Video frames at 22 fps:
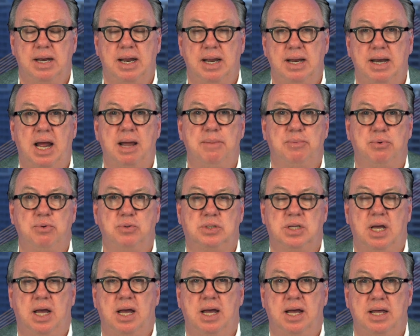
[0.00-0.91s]

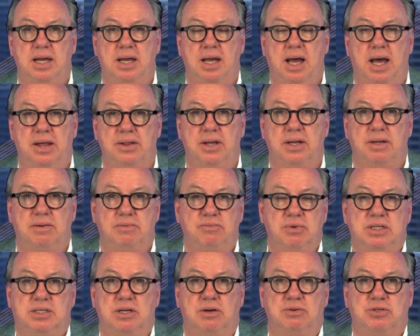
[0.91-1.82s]
enables other
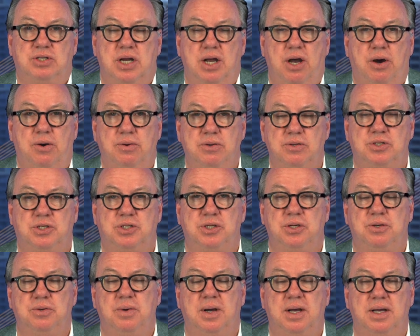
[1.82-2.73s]
retail shareholders
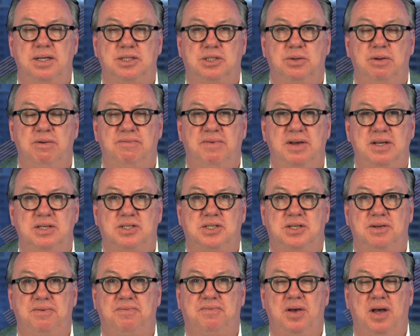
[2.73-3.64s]
to
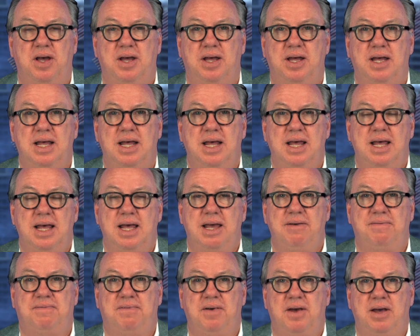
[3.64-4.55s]
invest
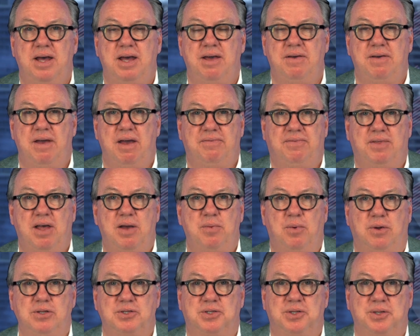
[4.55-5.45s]
if they
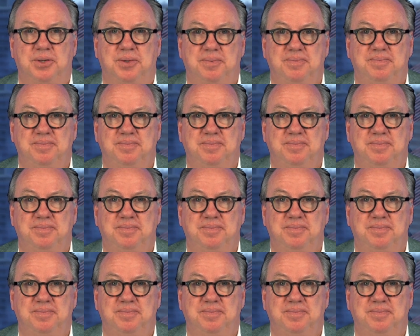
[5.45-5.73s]
want to.